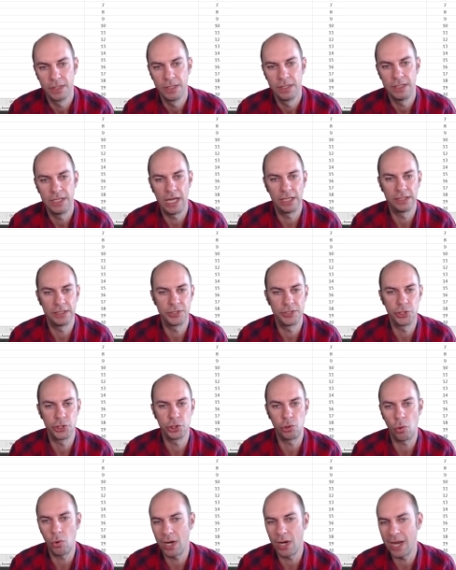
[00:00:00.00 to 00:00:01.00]
Now, the
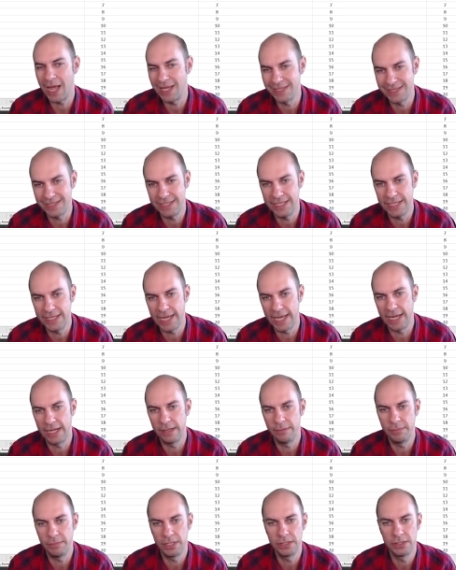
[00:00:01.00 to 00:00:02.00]
stochastic
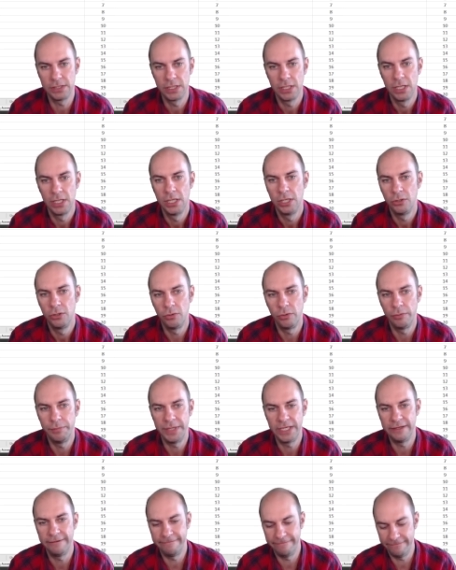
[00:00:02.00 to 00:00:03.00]
element will
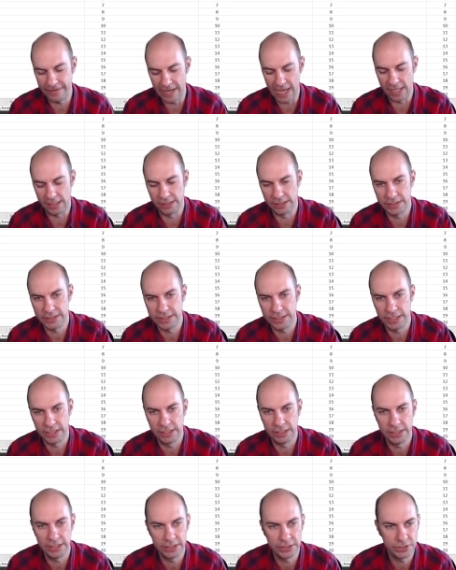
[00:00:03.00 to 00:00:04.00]
be the
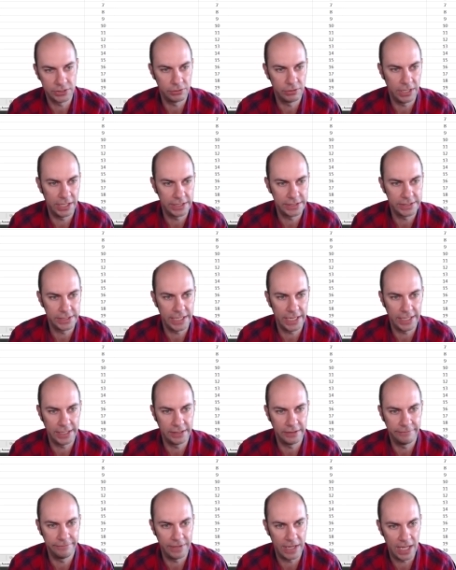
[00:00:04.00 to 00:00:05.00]
volatility. So let's
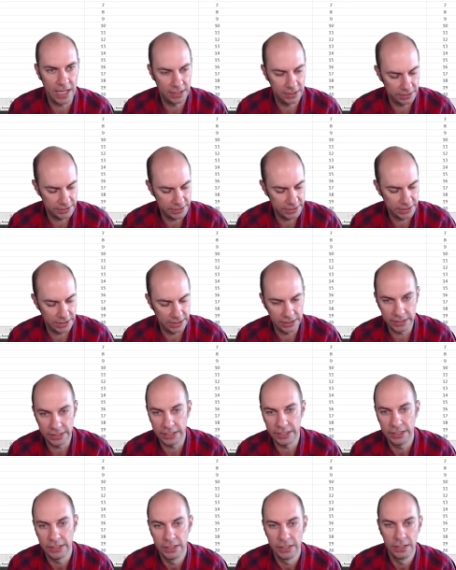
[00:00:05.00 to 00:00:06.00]
take the
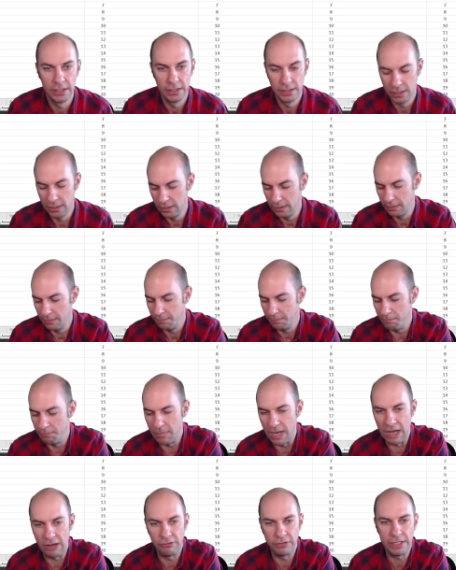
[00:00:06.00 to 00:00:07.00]
volatility,
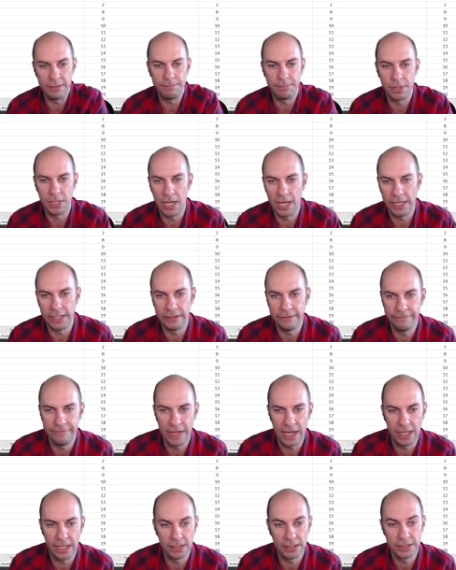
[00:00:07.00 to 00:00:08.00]
multiply the
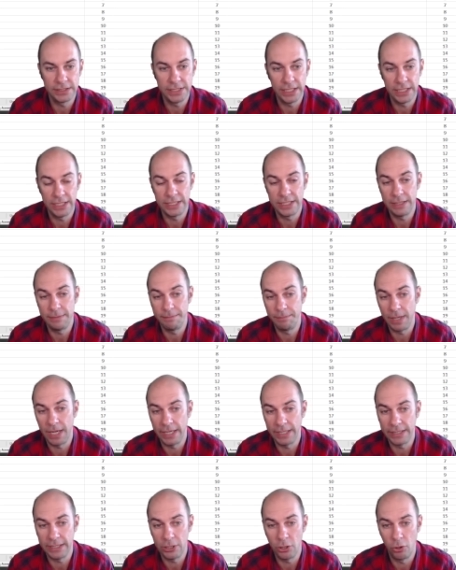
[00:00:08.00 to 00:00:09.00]
volatility
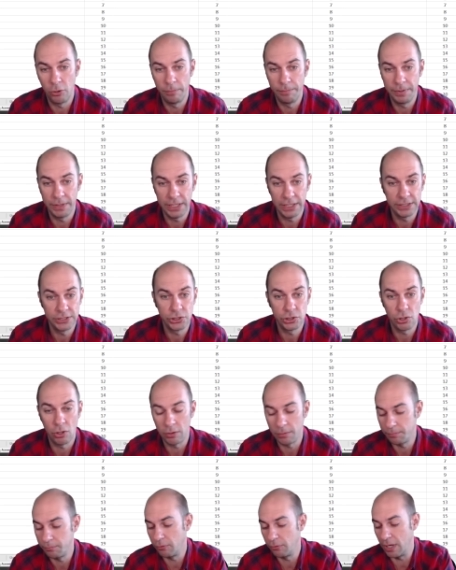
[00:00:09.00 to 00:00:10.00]
by the opening
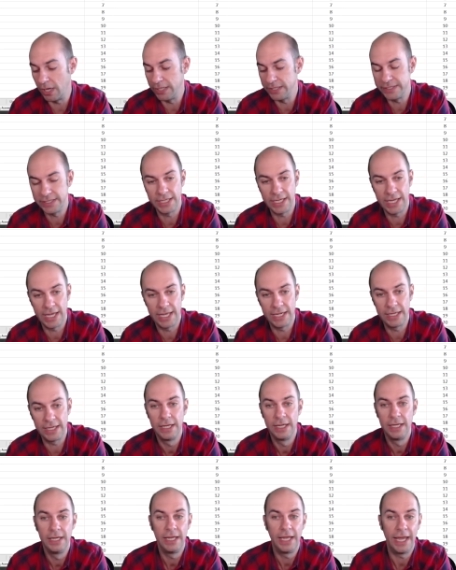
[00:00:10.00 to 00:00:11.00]
stock price again,
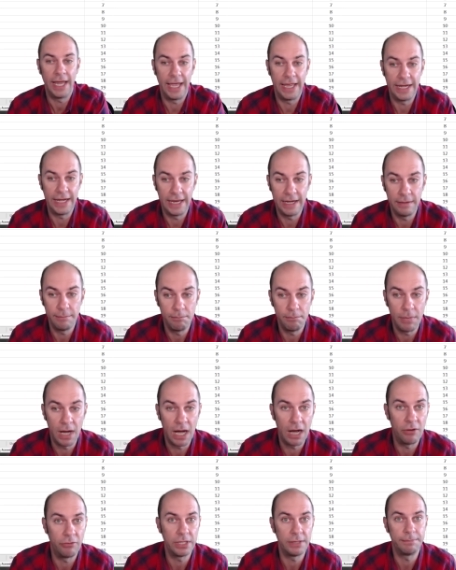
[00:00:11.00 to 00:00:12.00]
and then
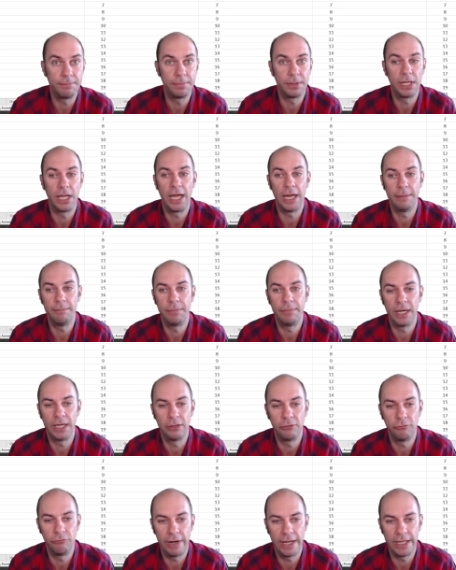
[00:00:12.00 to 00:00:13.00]
multiply by
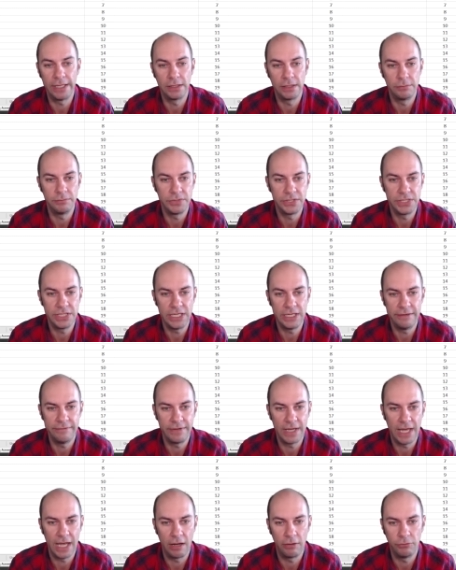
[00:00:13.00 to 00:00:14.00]
the random z
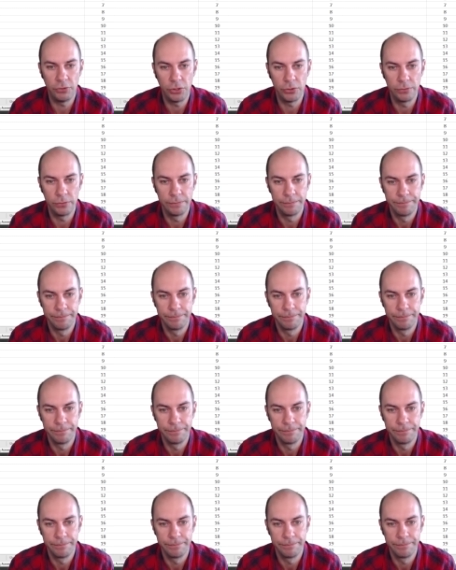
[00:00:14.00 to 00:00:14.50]
value.